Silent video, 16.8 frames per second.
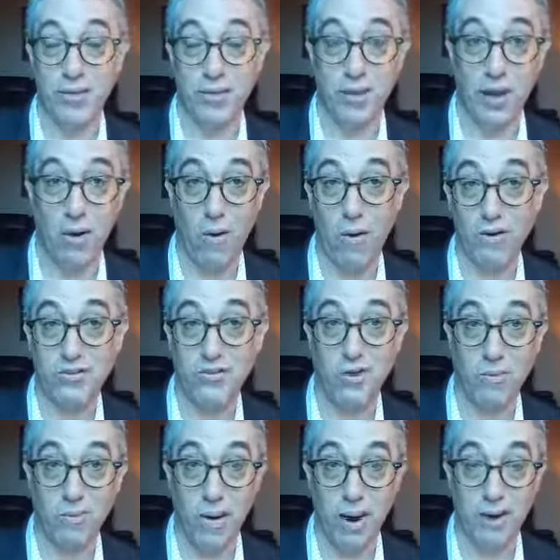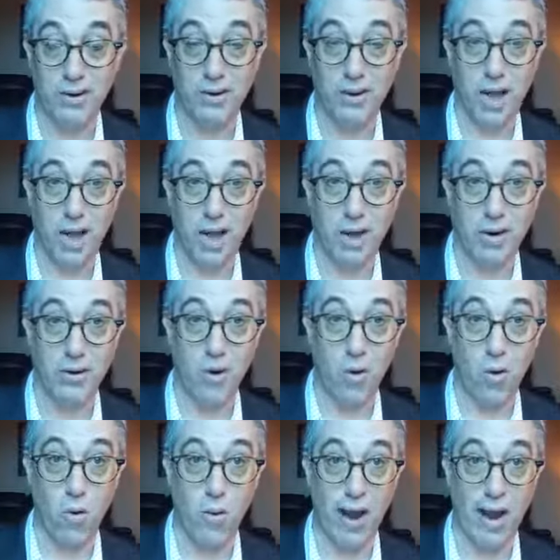They also might uh,
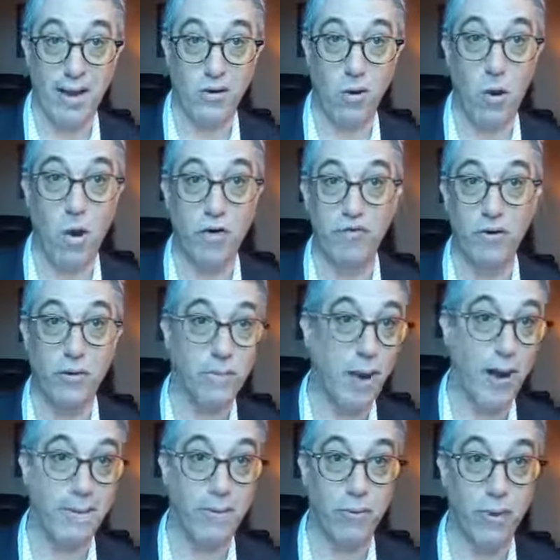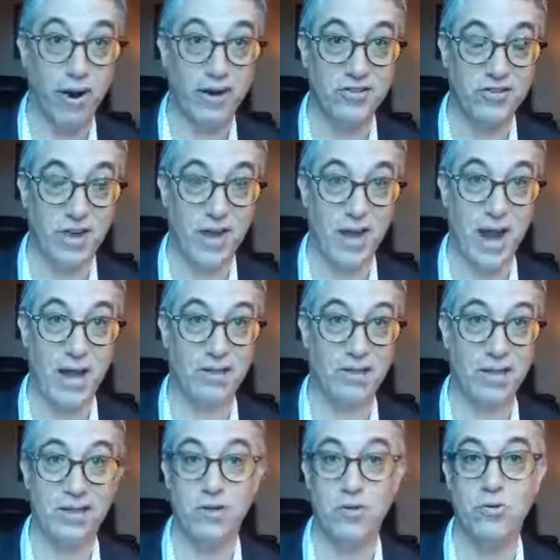go and offer by pricing,
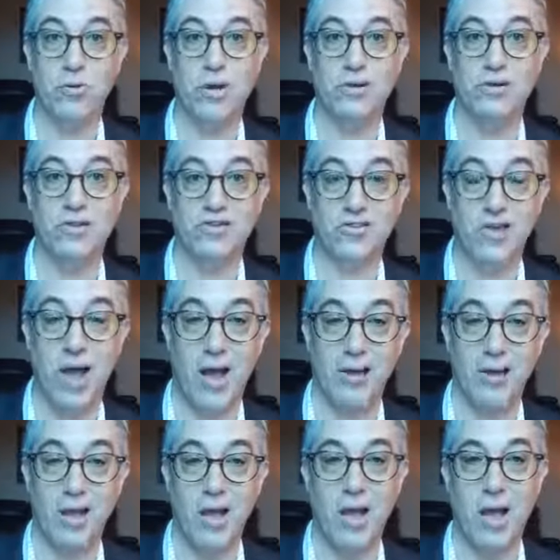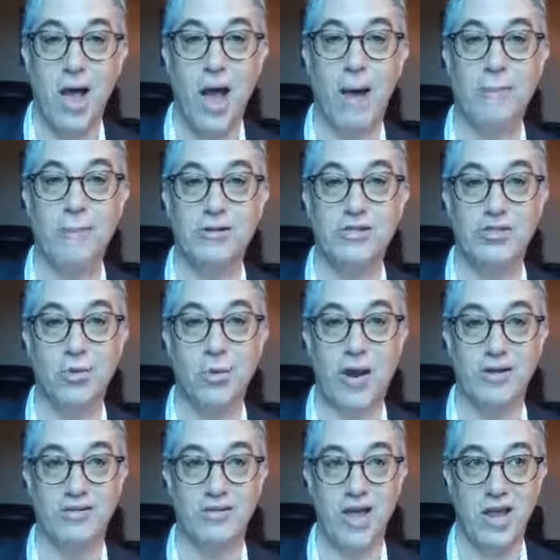and then you could decide how much do
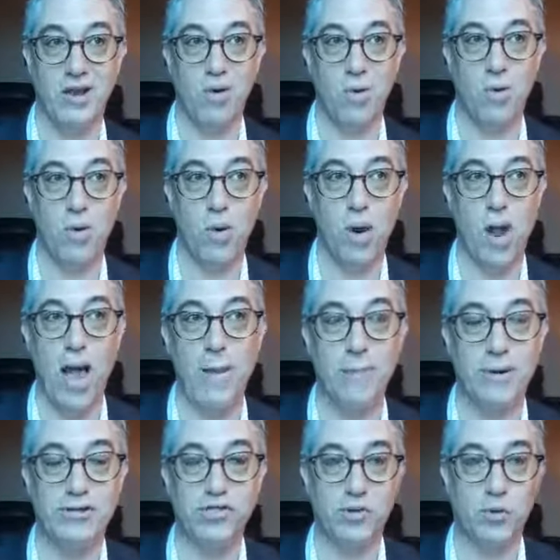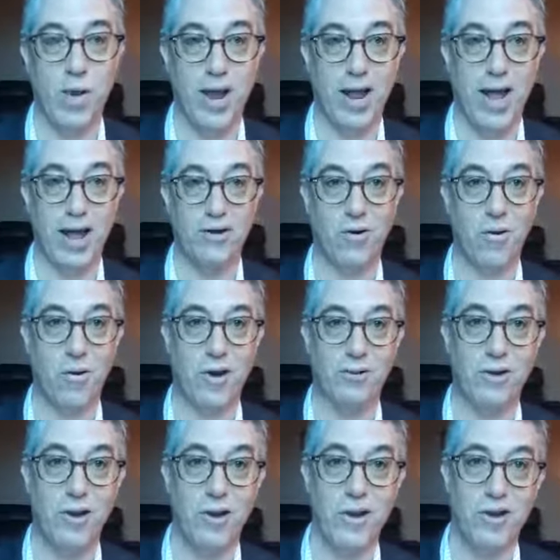I take or how much do I add
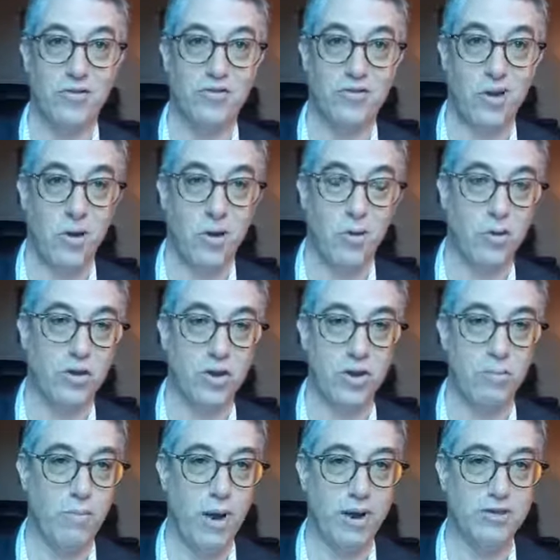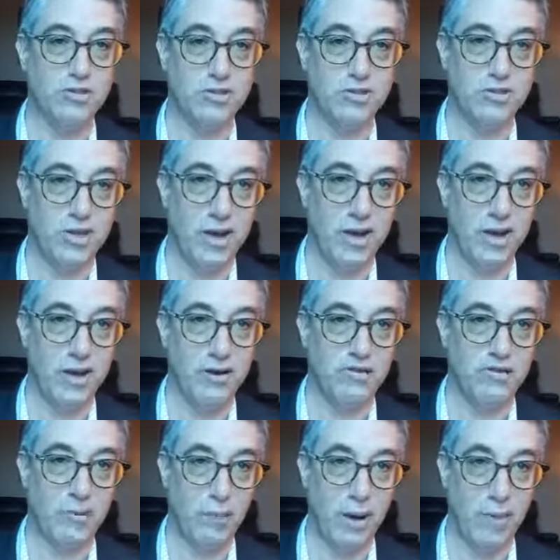on. So you might just say
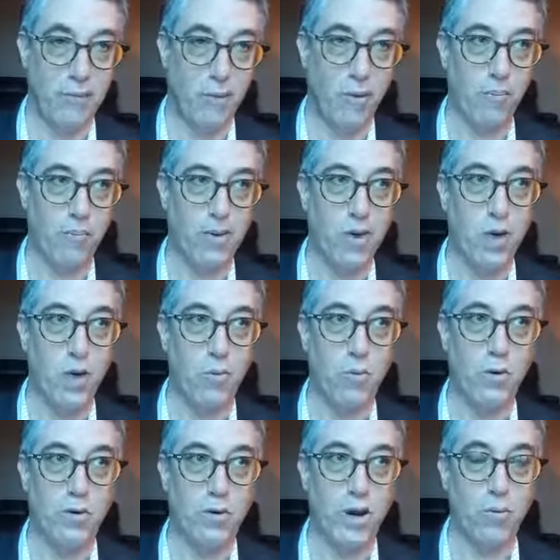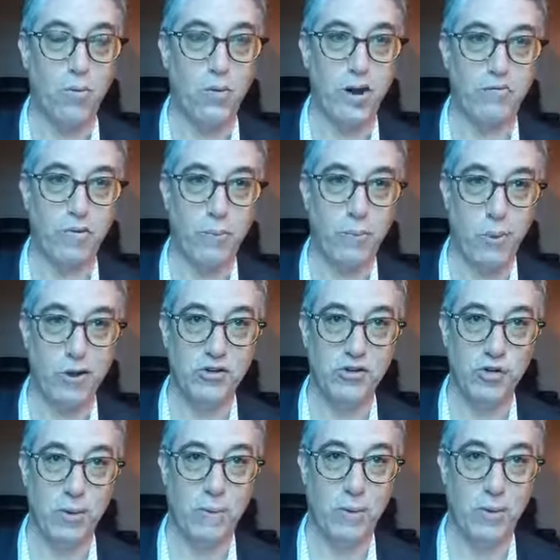to people, we're gonna whatever
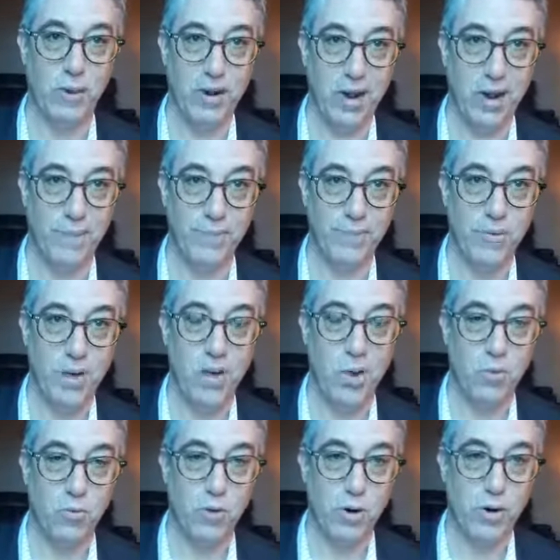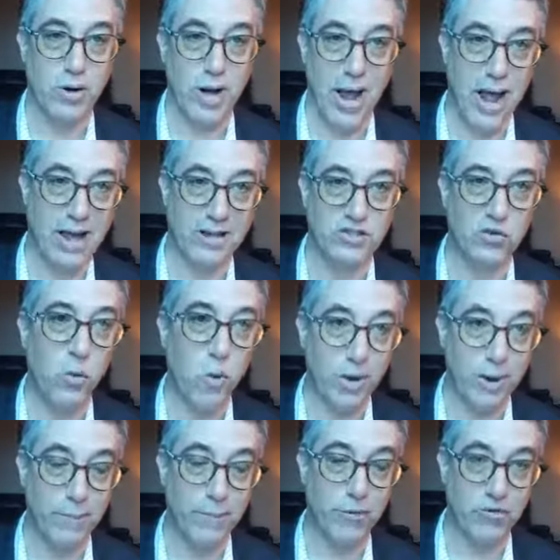price you put in, we're going to add
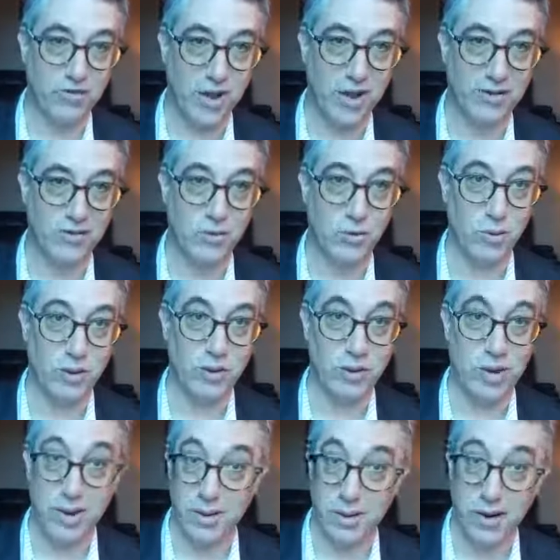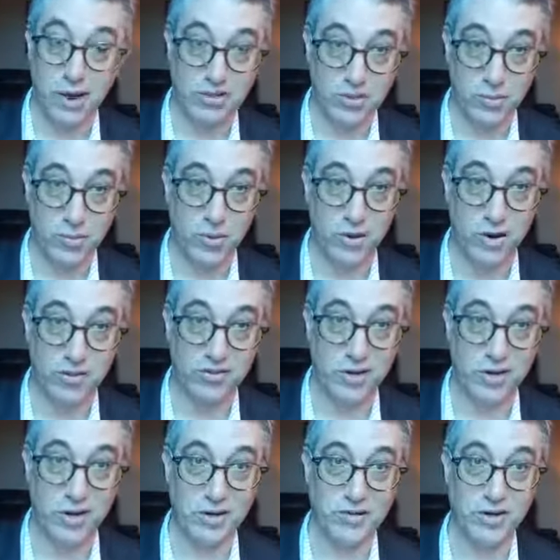20% to it. Customer
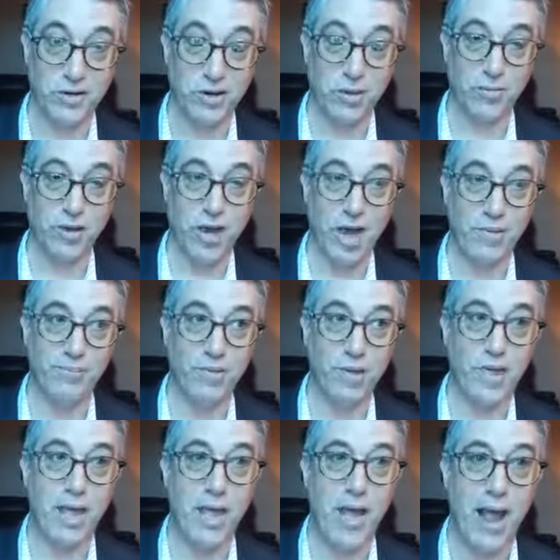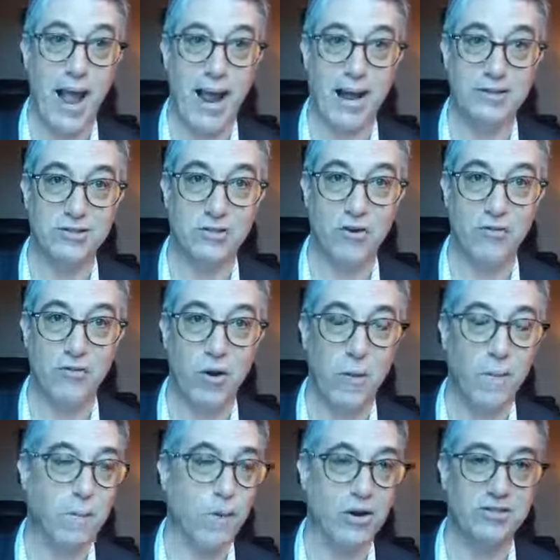doesn't need to know that. And so if
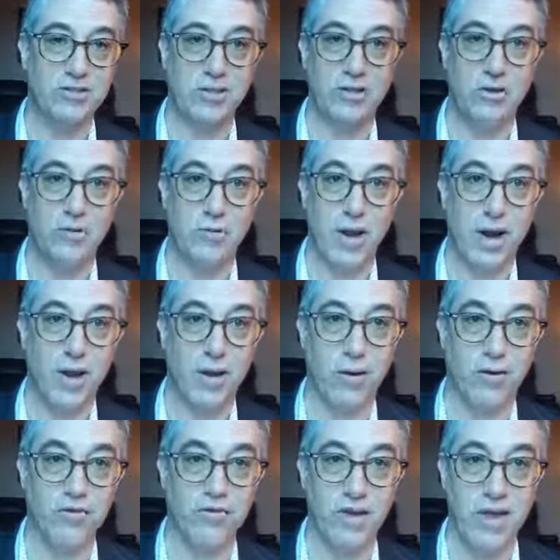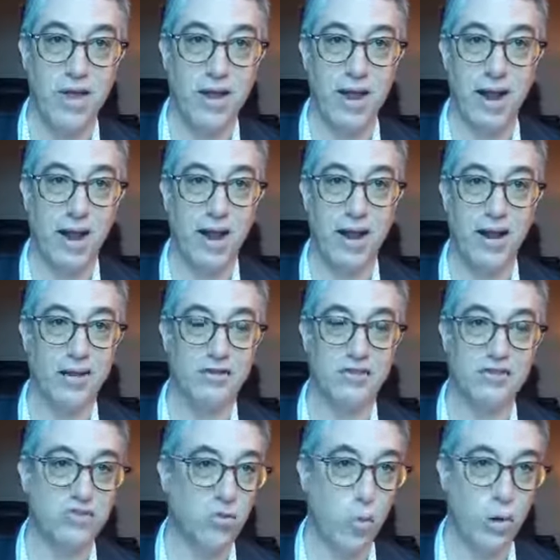your price to do nails
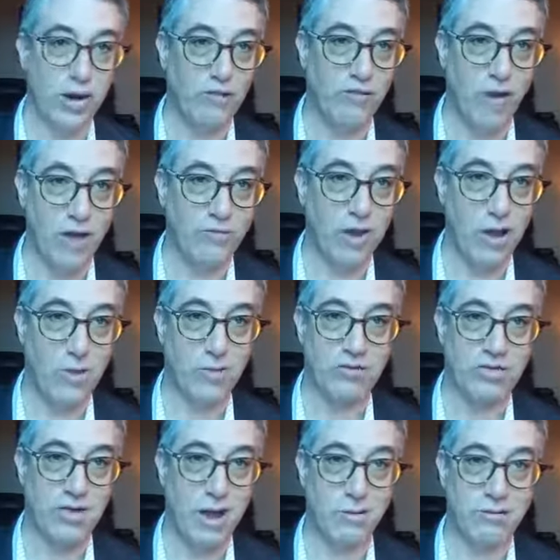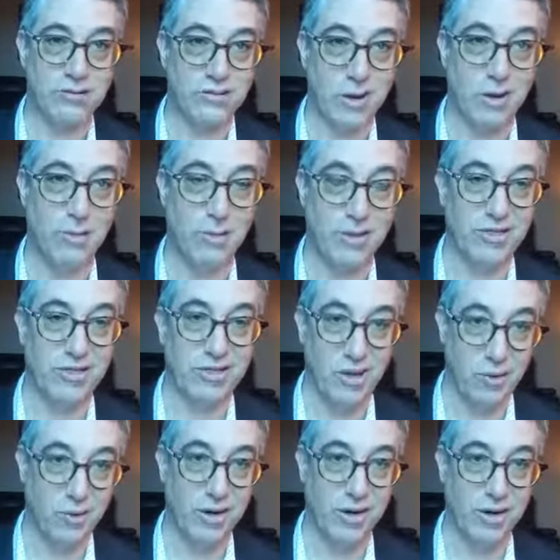is $25, now it's going to be
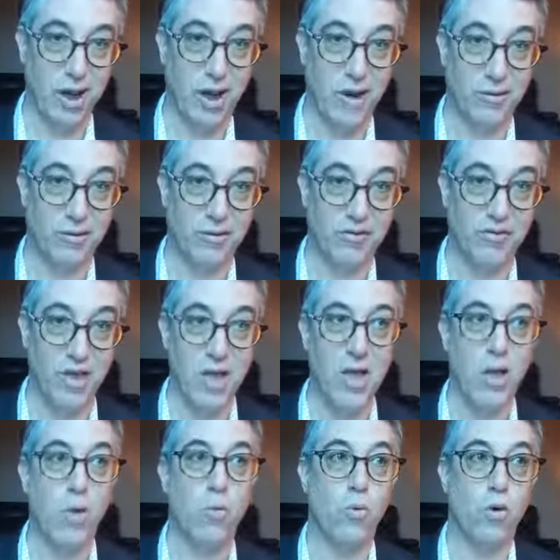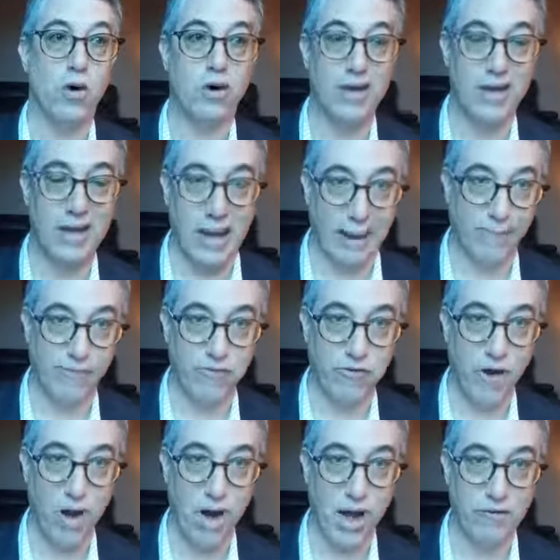$30. We're going to keep
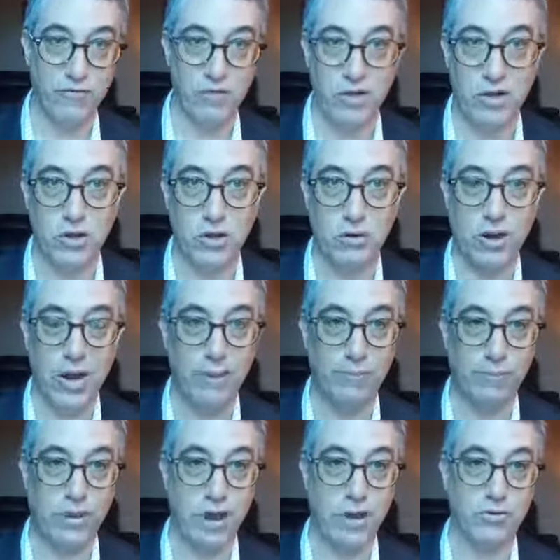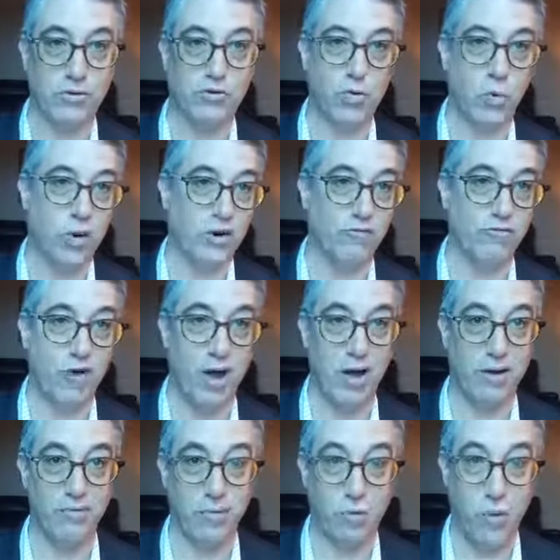five, you keep the other
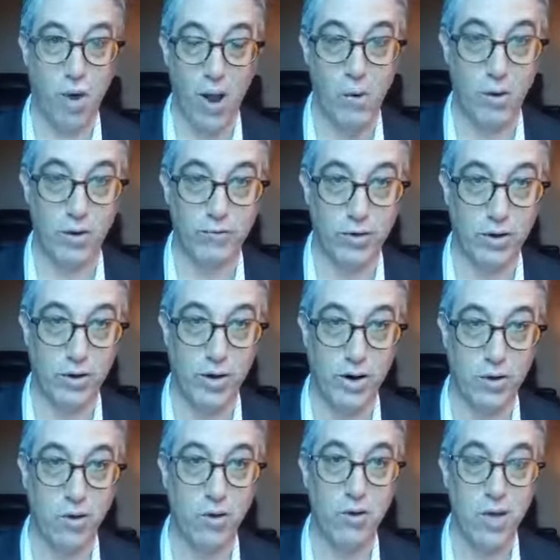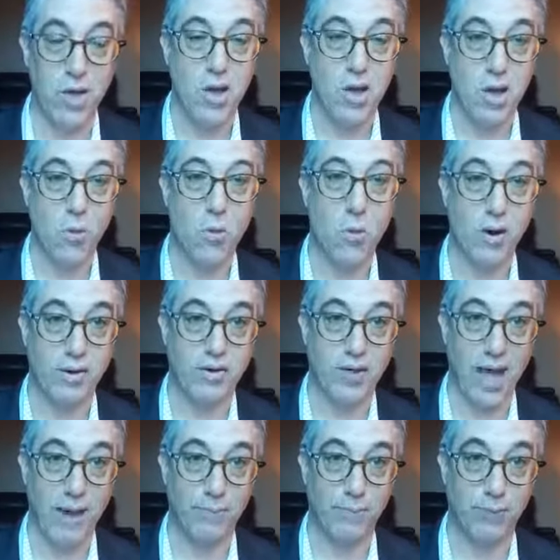25 or however you're going to work
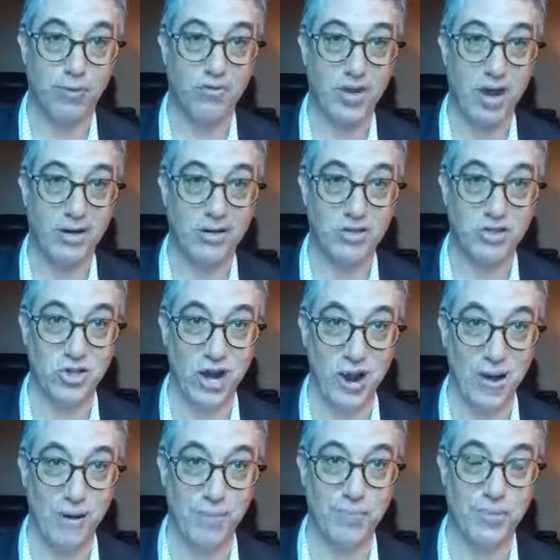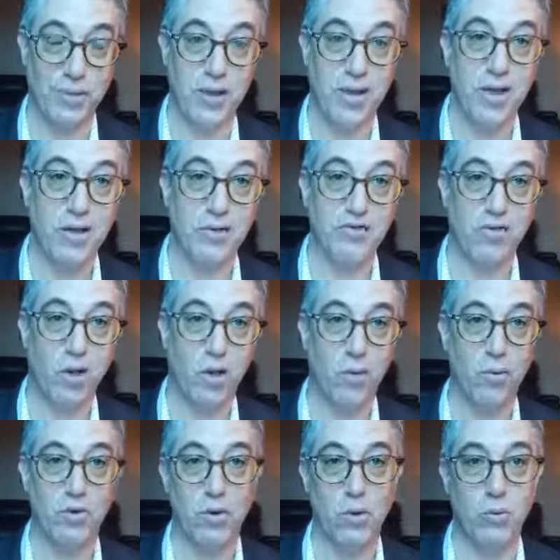that percentage out.
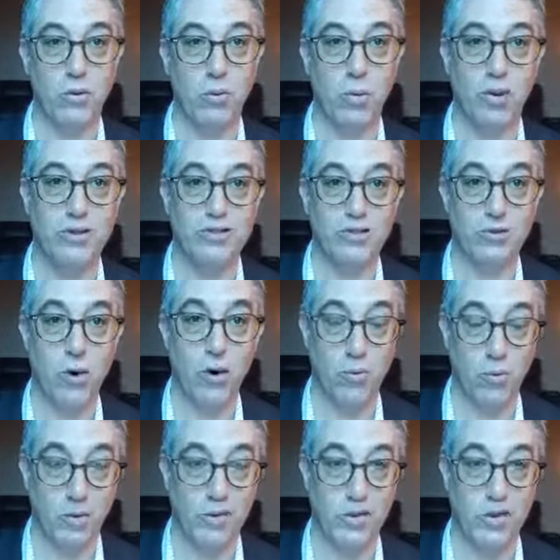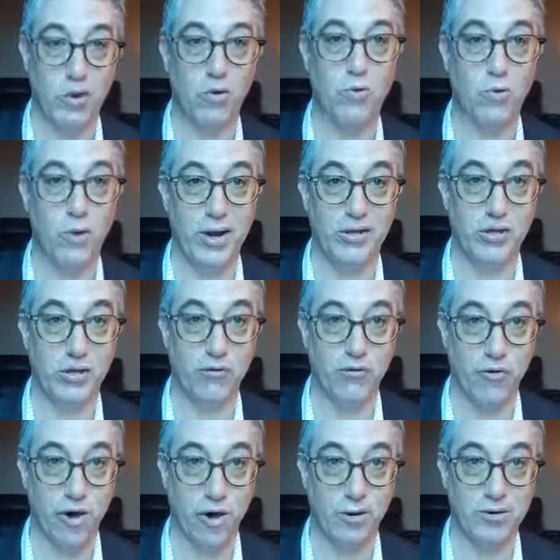So you would want to start with your region
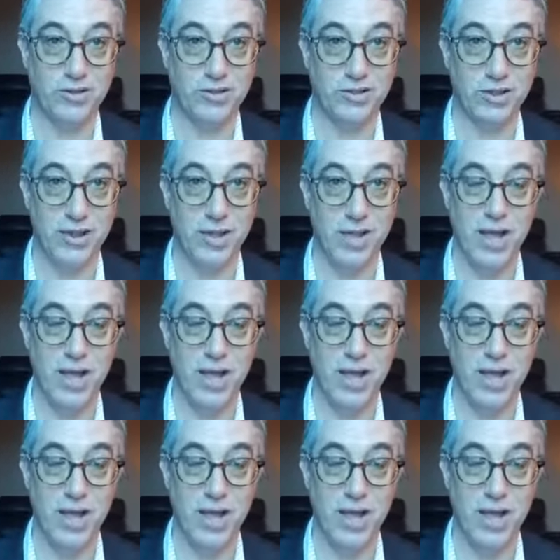first.